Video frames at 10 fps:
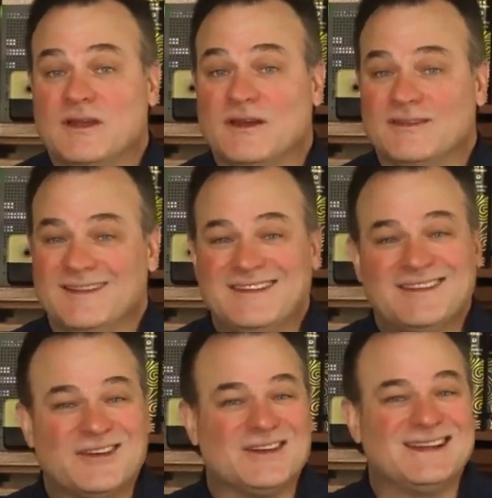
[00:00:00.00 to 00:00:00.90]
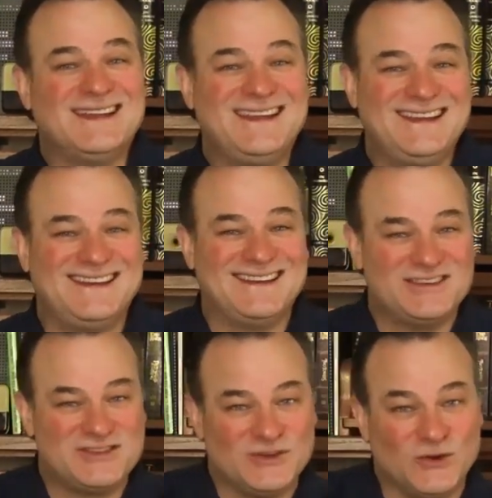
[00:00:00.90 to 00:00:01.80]
because this is going to lead
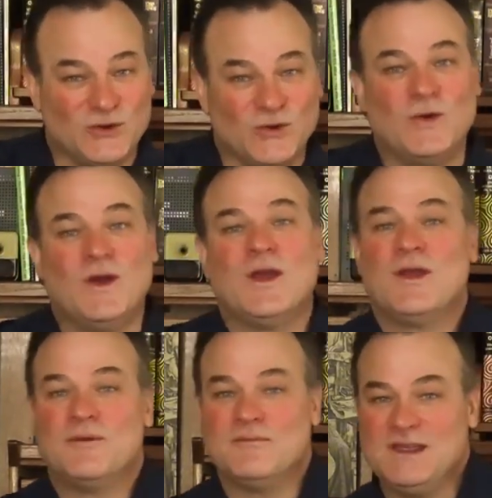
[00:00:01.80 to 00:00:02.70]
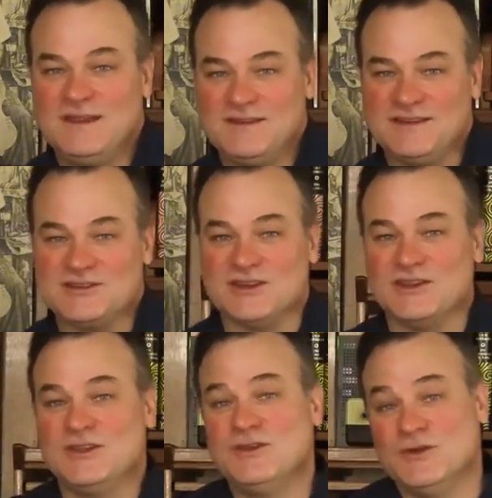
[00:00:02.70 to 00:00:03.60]
into me
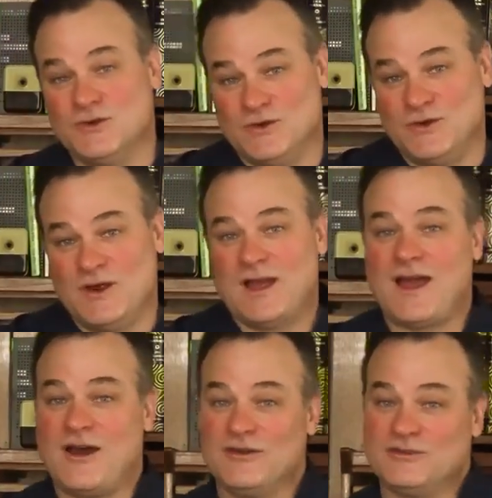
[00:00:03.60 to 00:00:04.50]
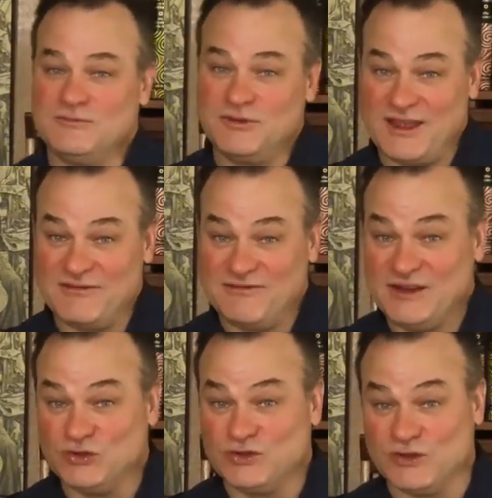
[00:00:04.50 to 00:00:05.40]
teaching you how to play
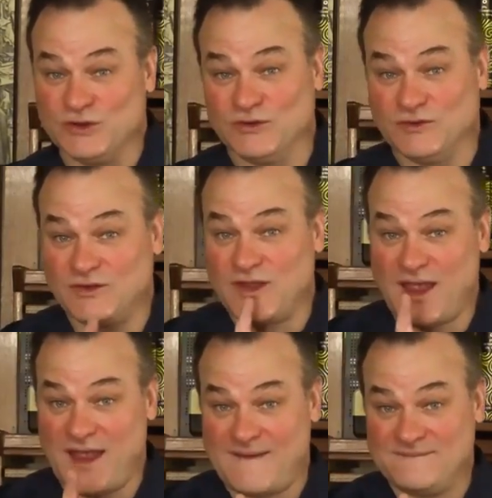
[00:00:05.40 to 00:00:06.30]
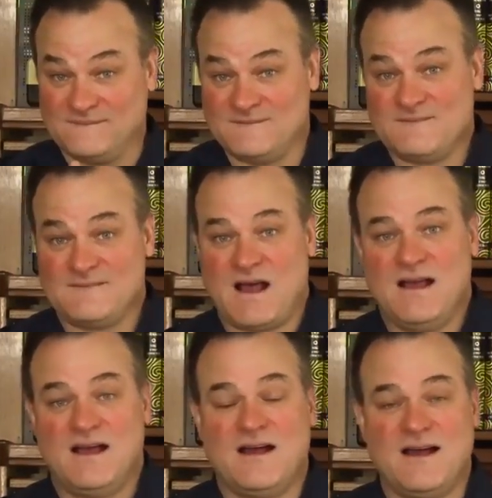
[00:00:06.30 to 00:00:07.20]
fiddle tunes.
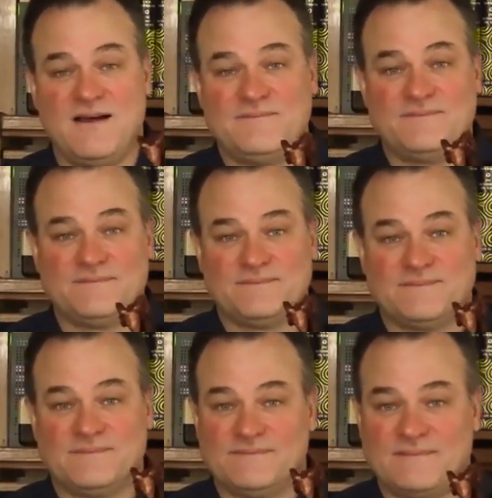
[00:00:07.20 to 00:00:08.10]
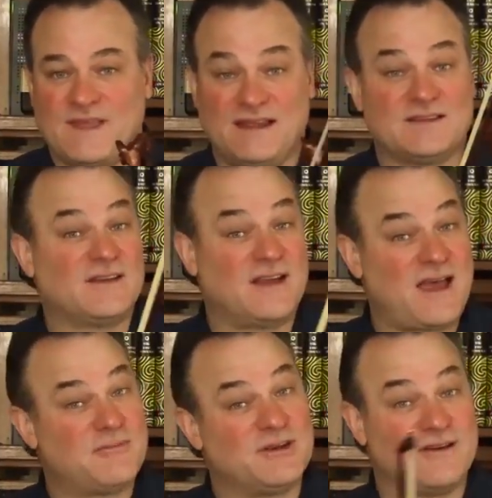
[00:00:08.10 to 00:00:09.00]
And that's going to
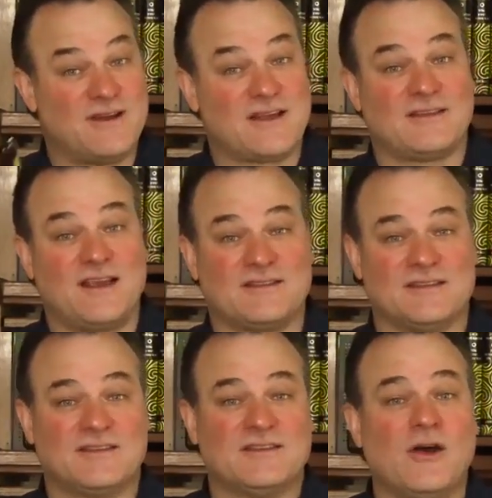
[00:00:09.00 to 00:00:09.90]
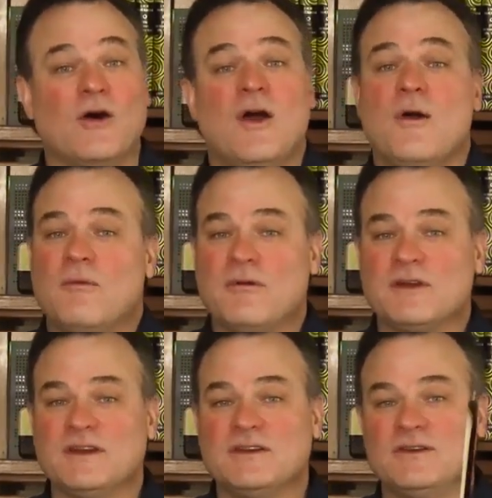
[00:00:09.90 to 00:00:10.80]
happen in our next lesson. So what we're
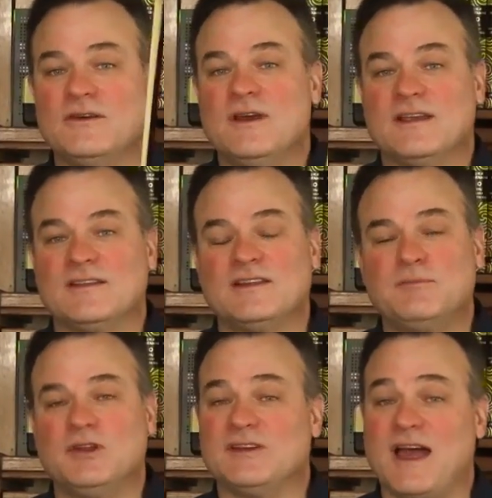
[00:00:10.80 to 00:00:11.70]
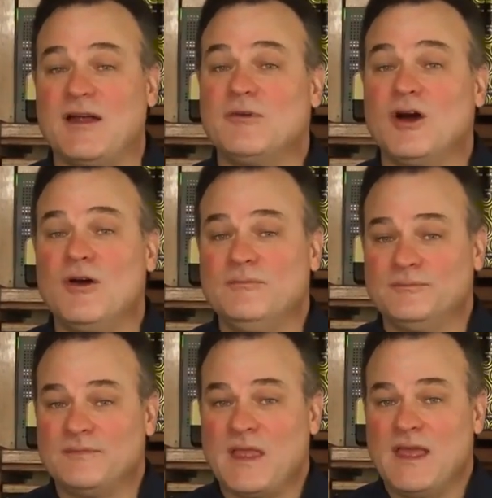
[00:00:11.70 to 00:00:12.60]
going to do is let's pull a down bow,
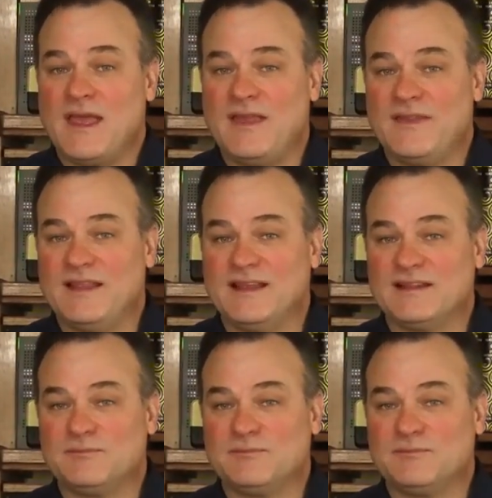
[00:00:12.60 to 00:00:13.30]
and then